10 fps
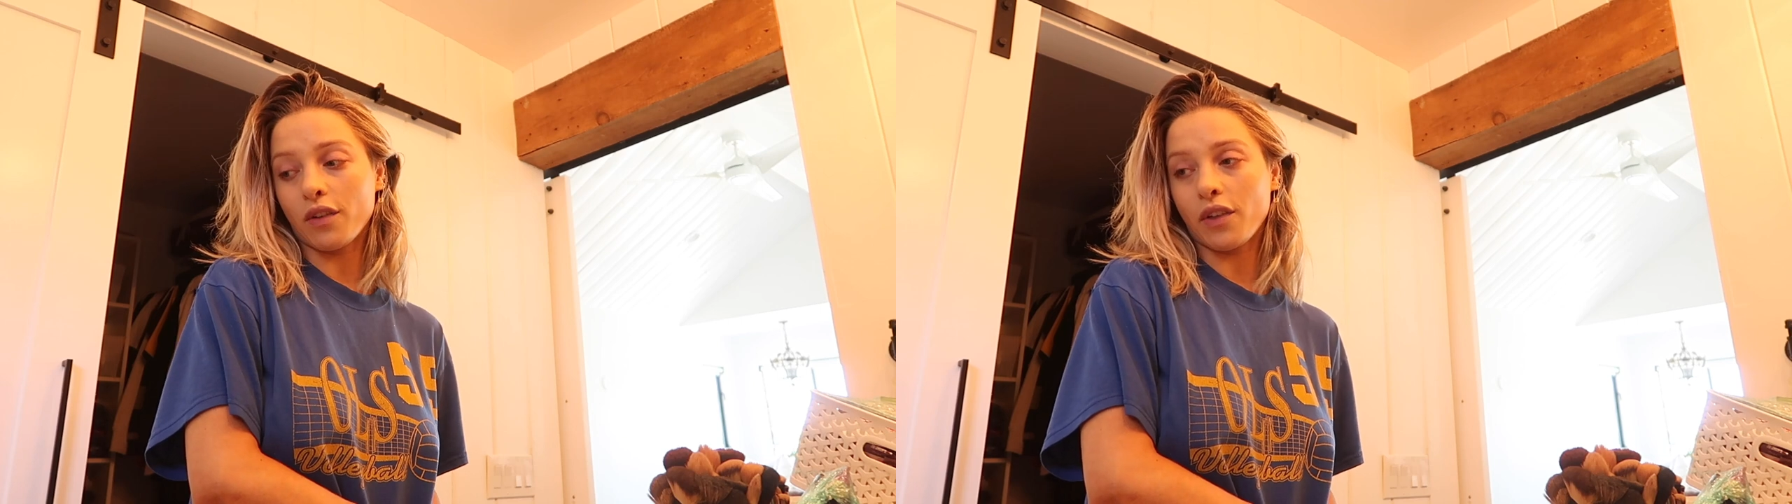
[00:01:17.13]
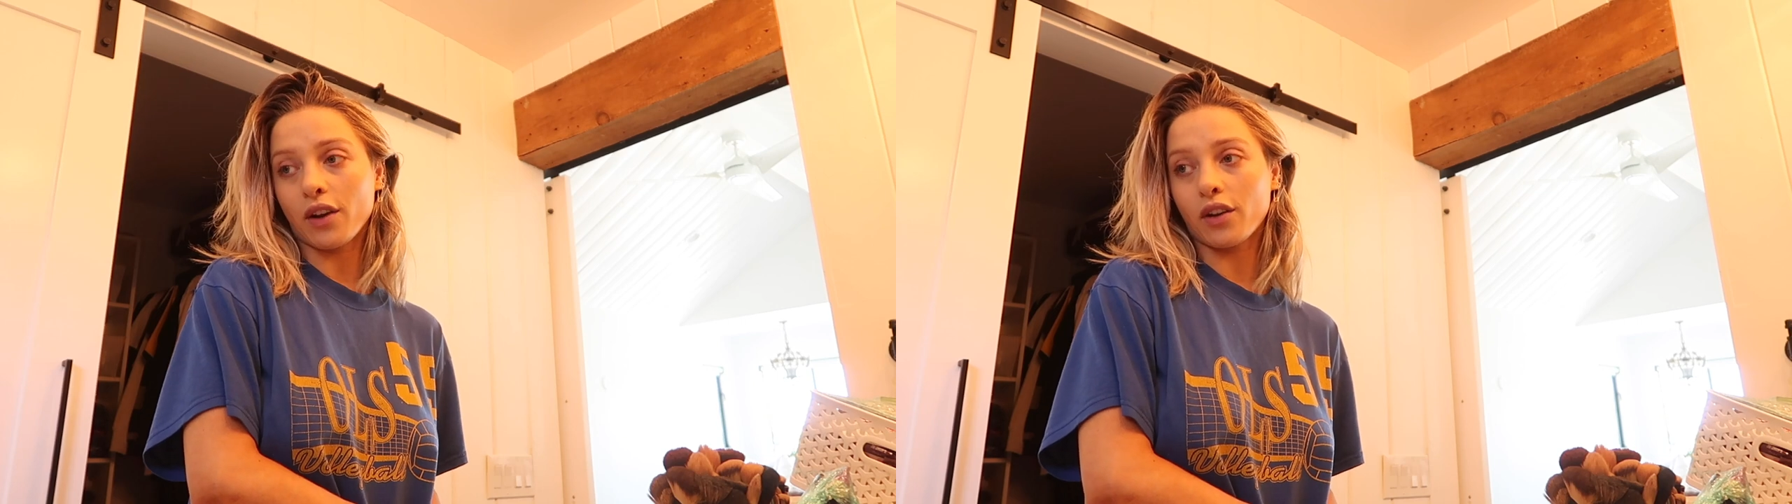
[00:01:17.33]

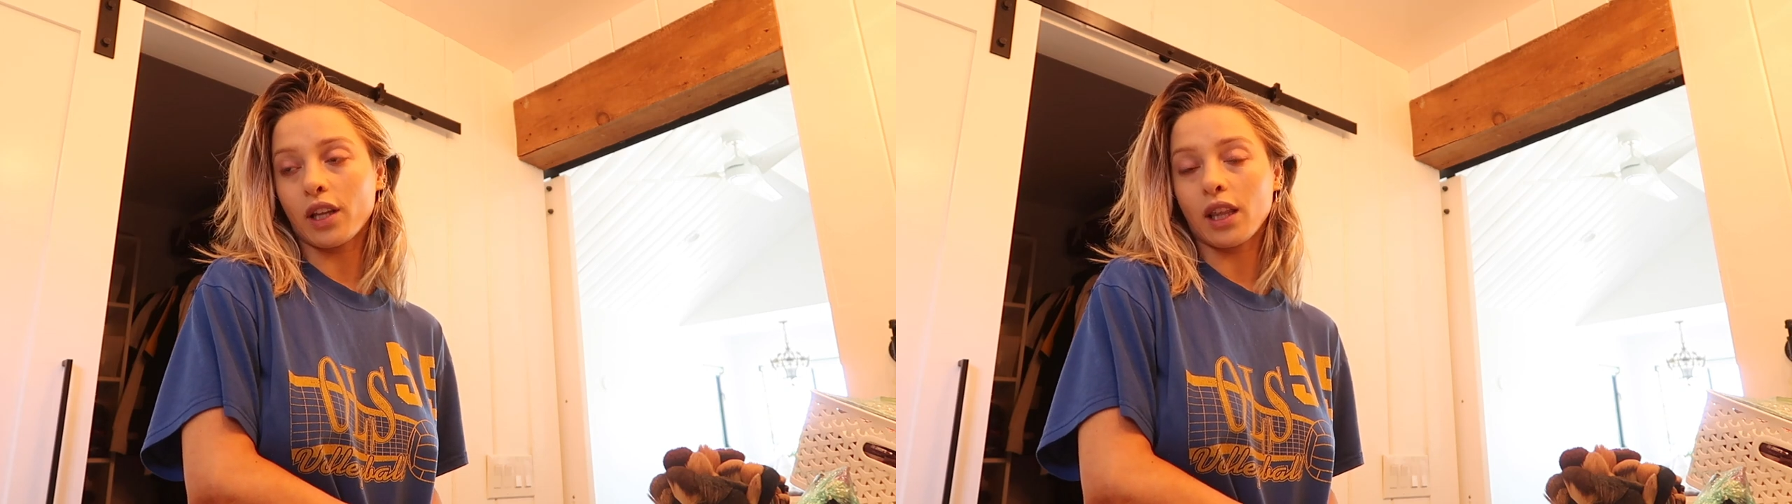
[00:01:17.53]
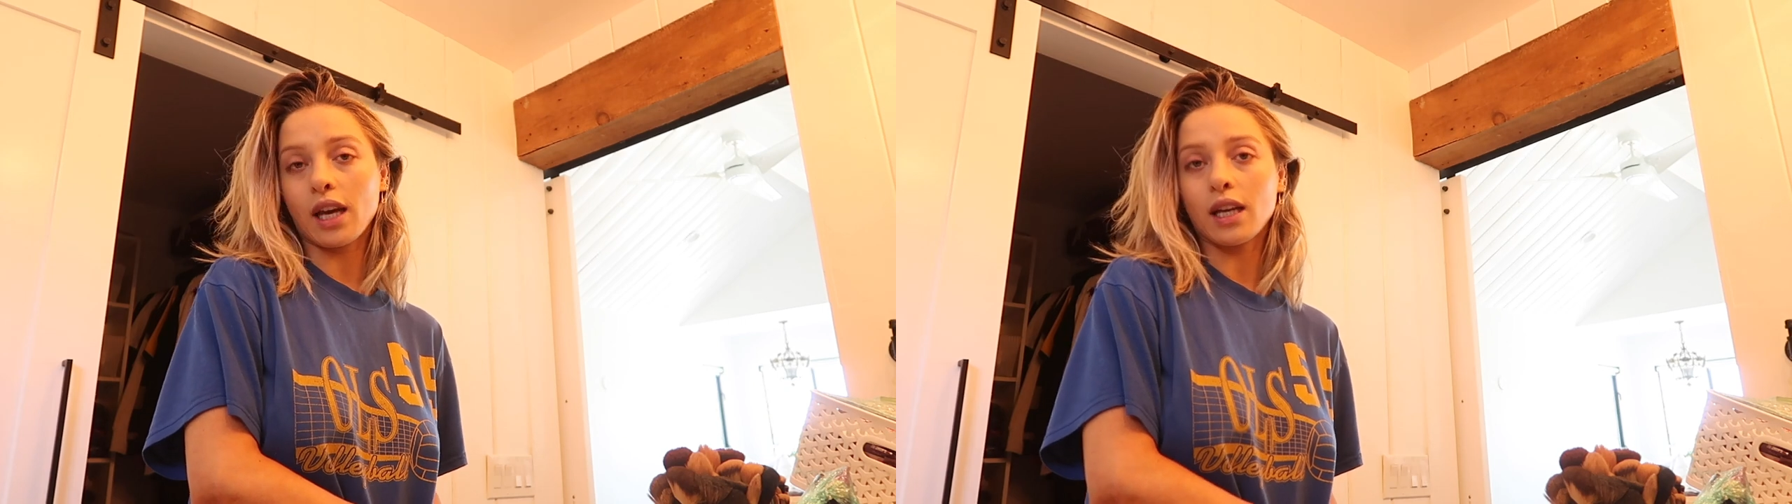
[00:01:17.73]
of that
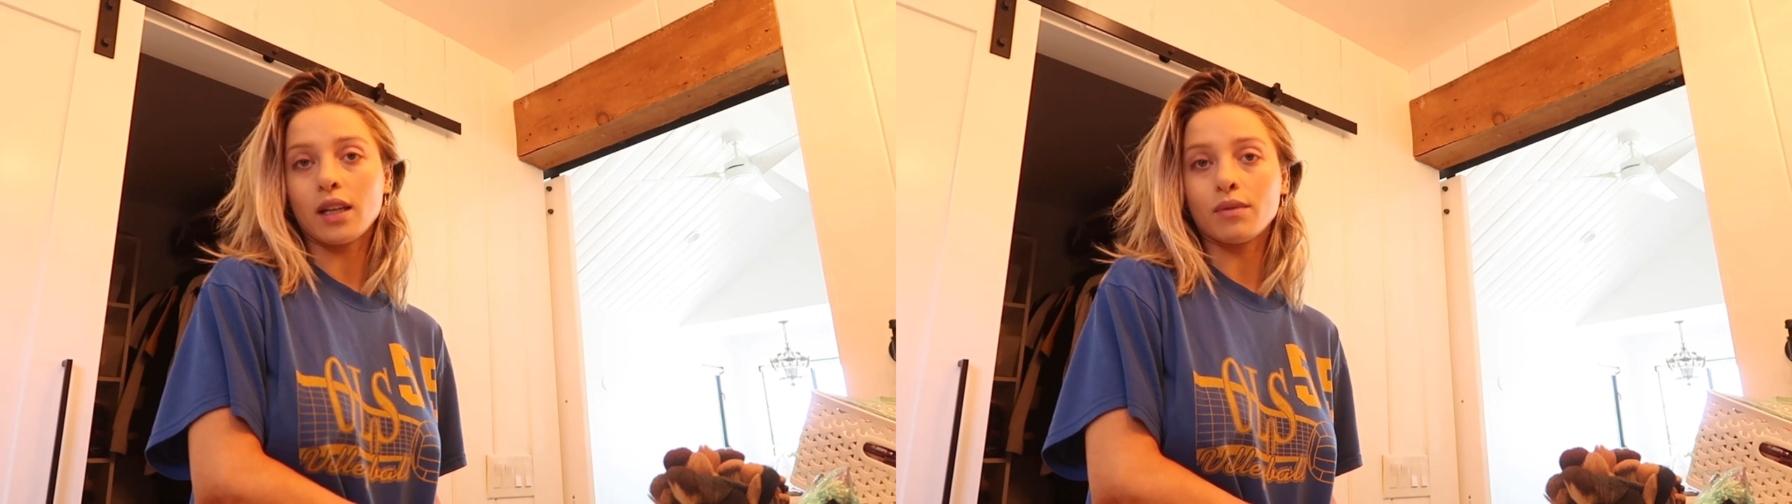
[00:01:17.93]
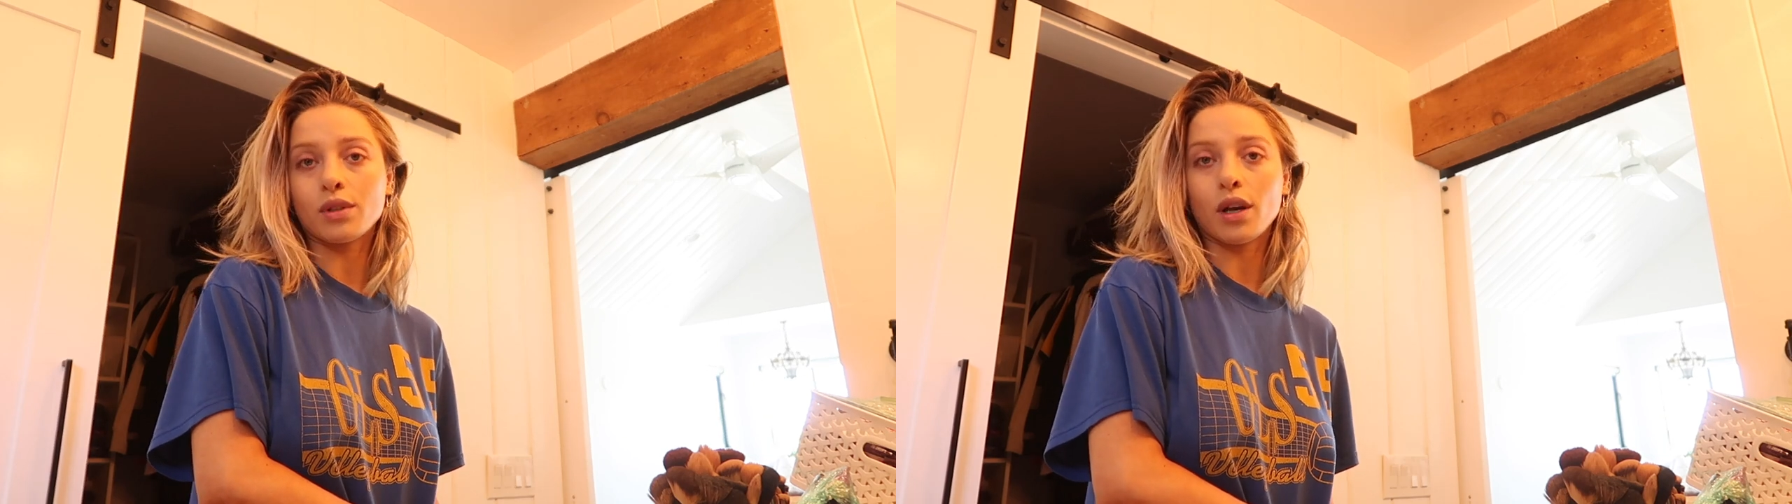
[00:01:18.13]
green
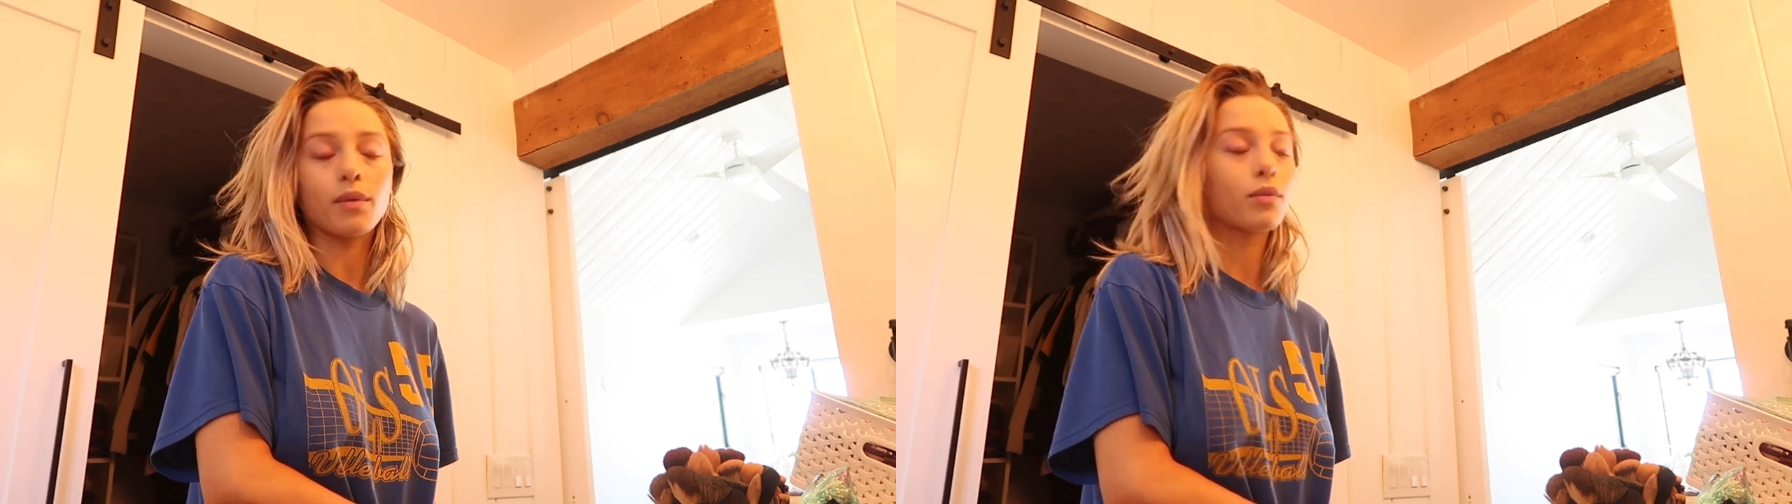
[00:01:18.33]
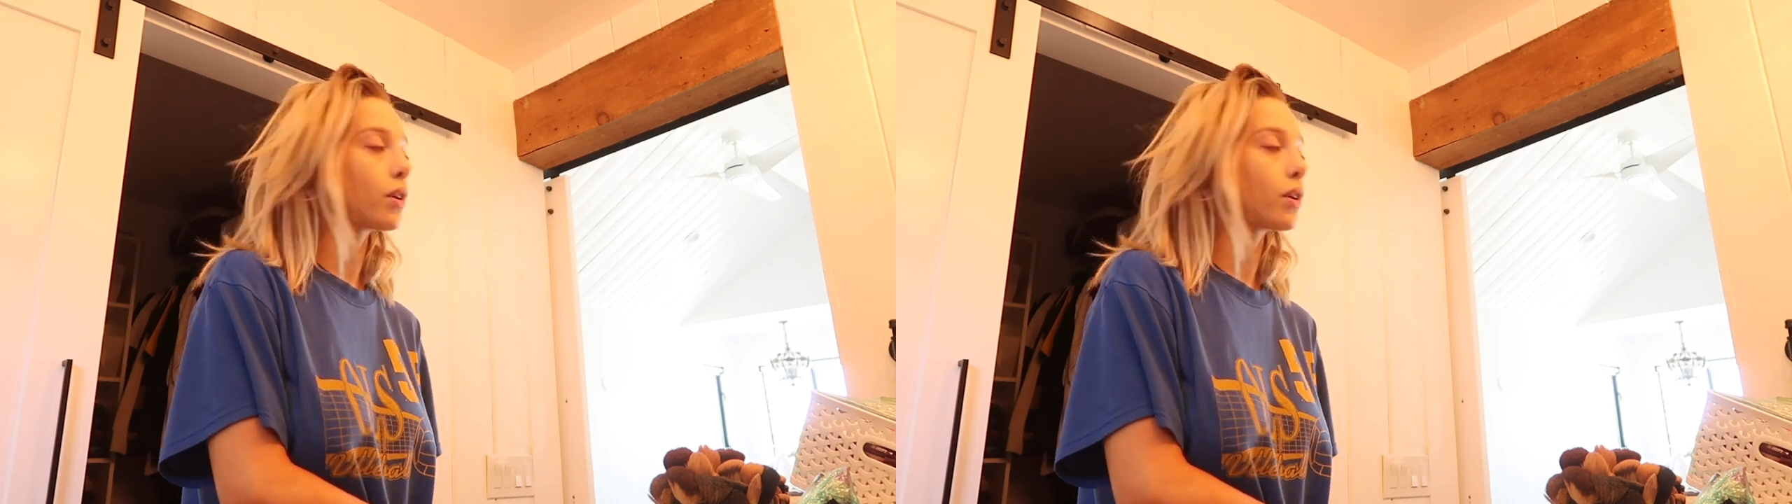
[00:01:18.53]
light. I'm sorry, I'm